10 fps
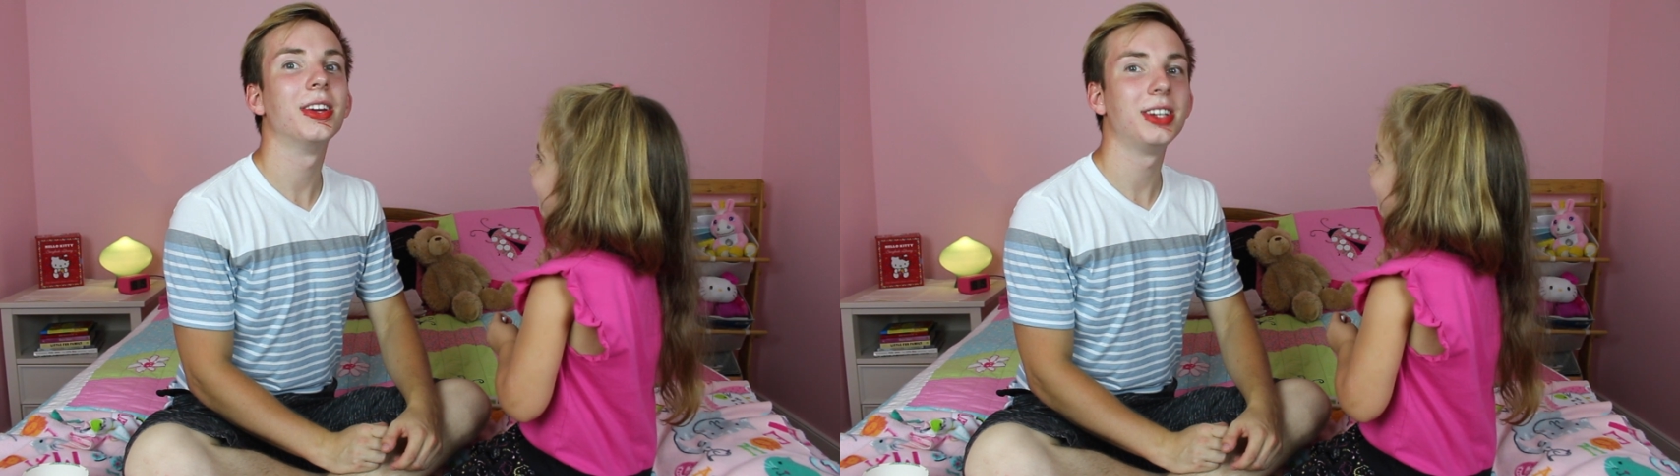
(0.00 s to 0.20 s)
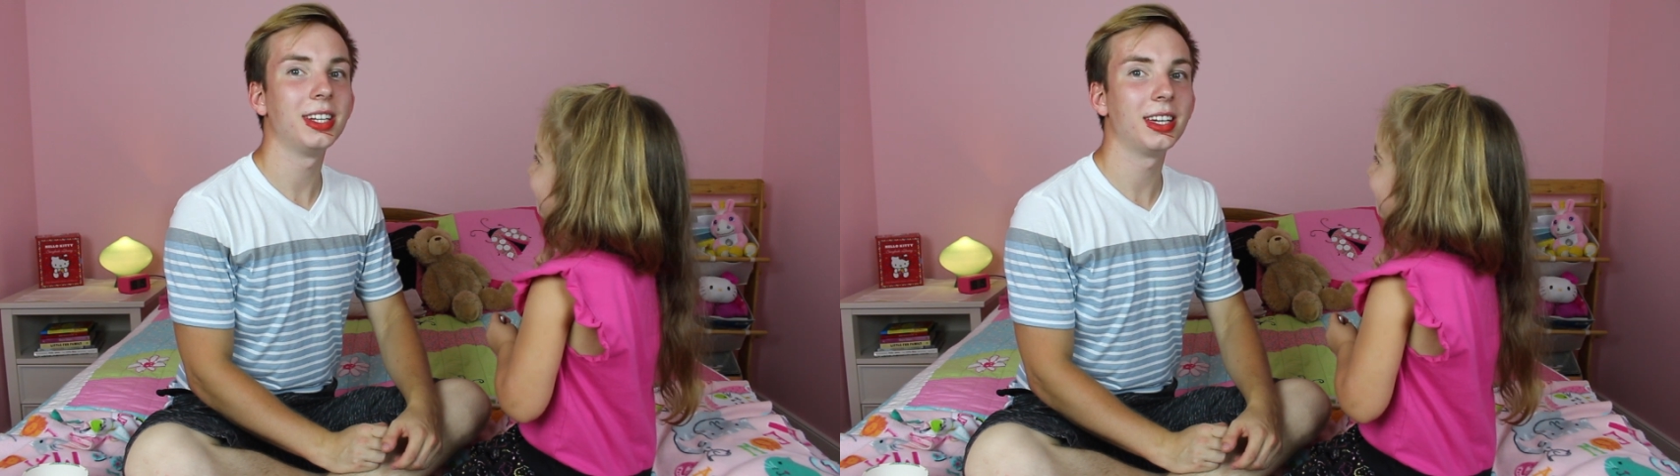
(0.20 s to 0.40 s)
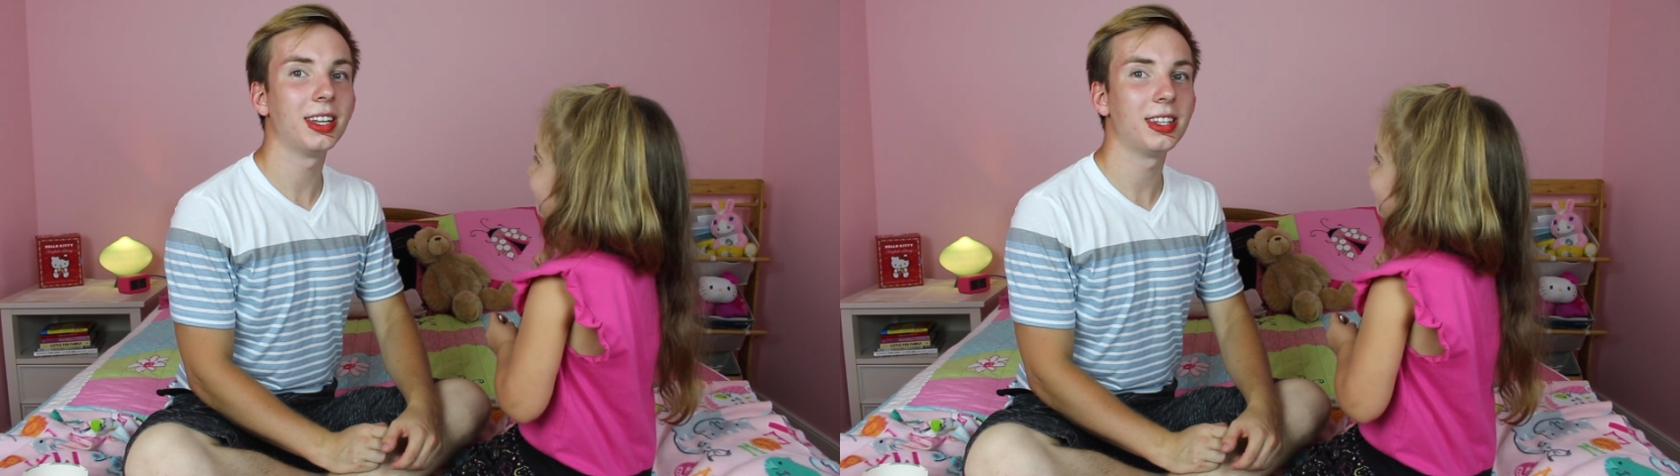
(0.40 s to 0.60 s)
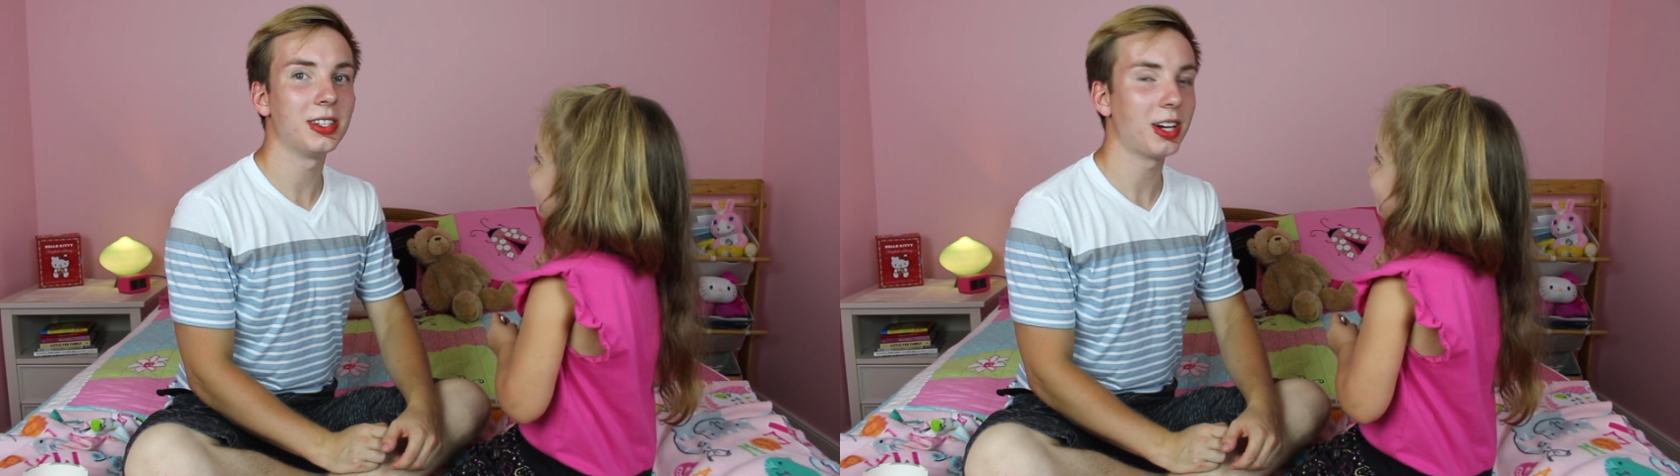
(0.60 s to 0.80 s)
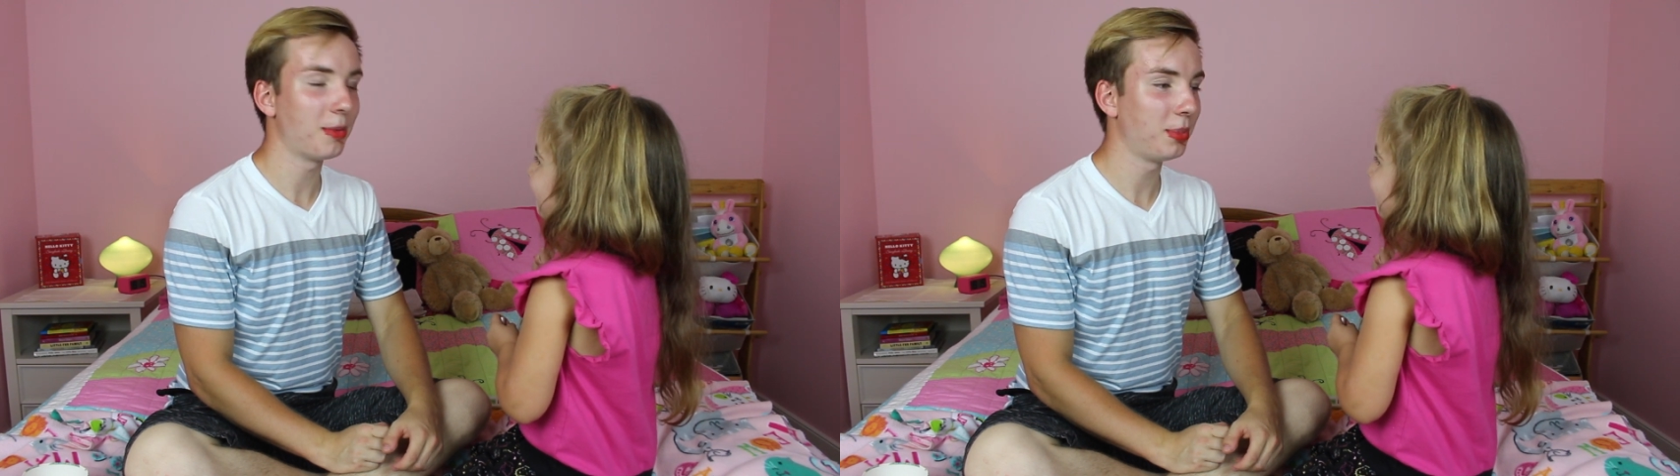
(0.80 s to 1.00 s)
you gonna get the
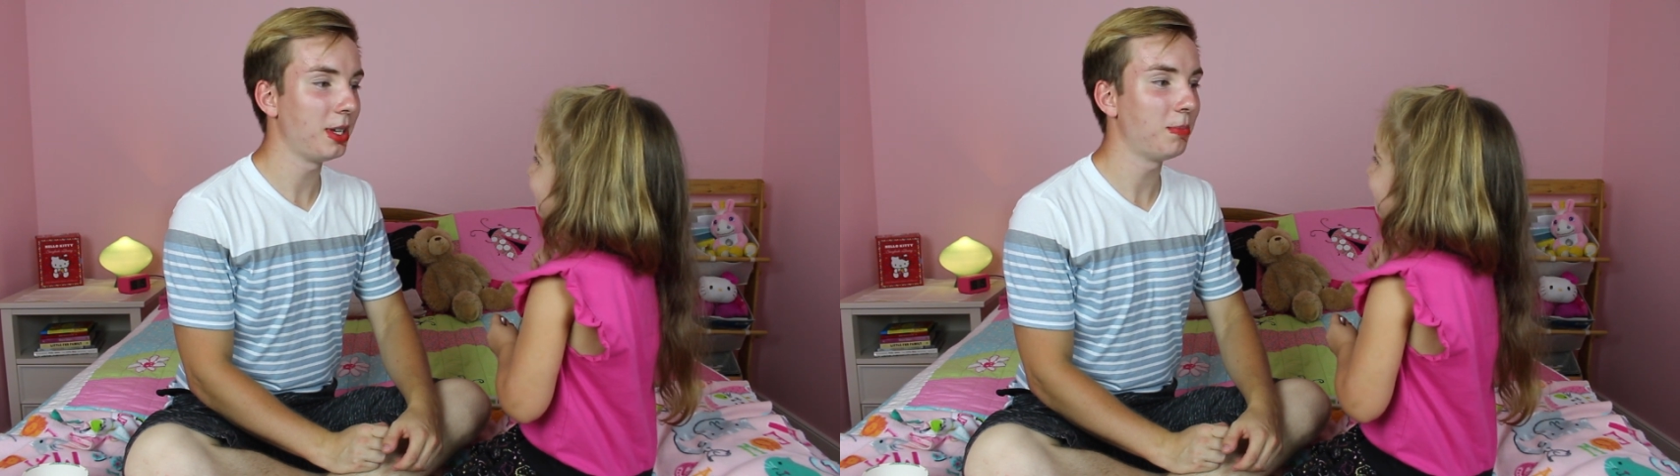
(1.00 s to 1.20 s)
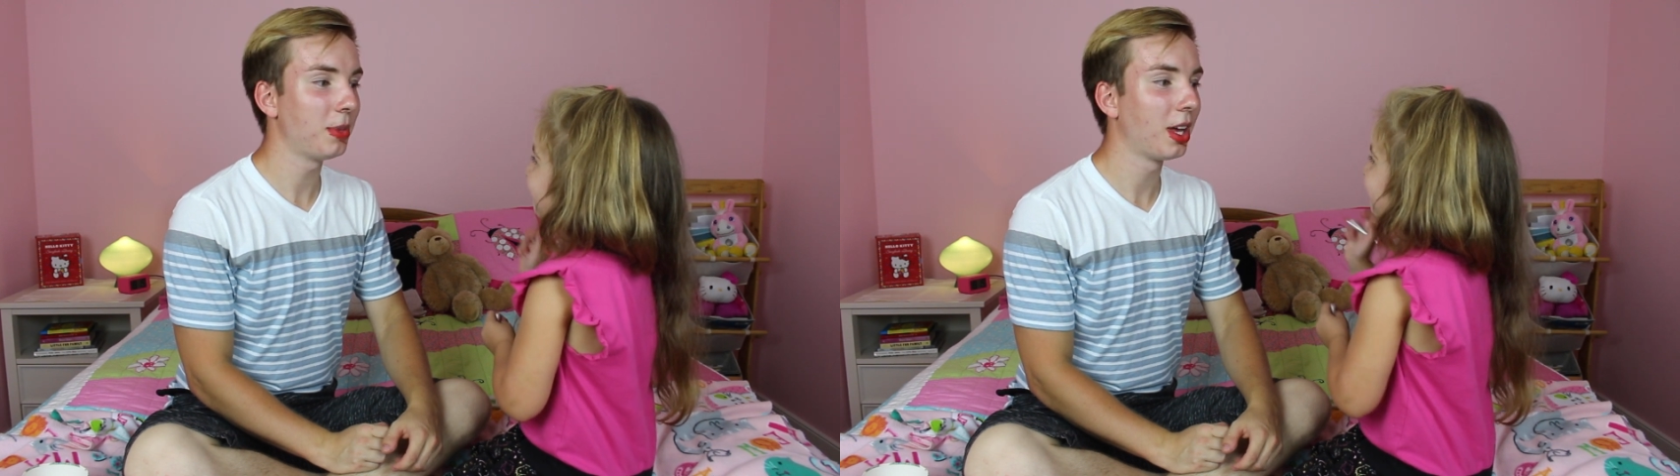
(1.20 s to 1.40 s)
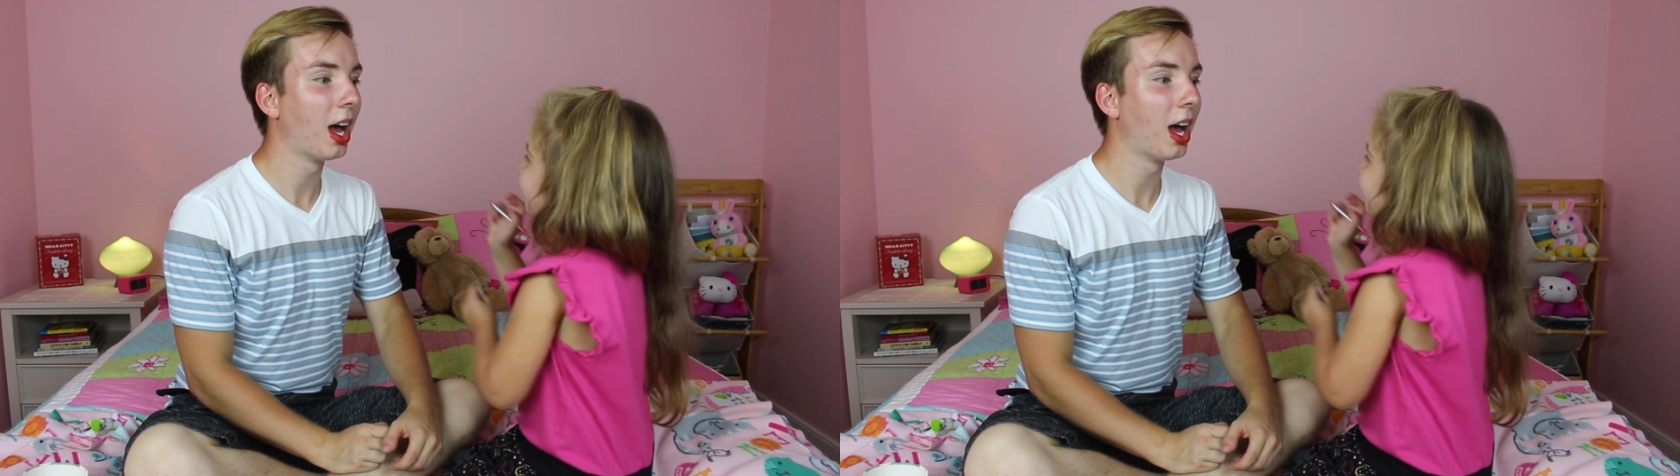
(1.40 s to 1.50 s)
top toplet?